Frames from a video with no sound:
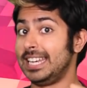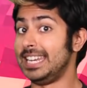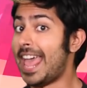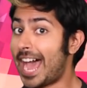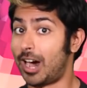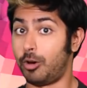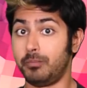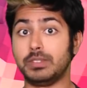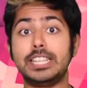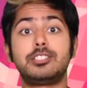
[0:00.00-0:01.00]
Now,
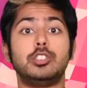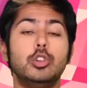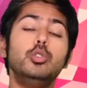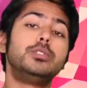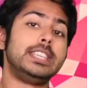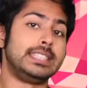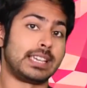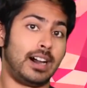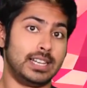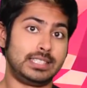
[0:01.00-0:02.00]
let's use these
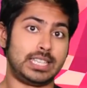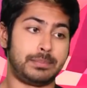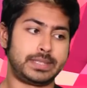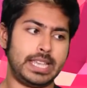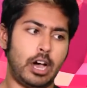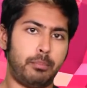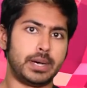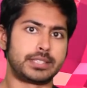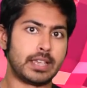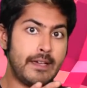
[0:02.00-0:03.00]
concepts to help
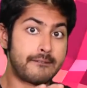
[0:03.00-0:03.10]
us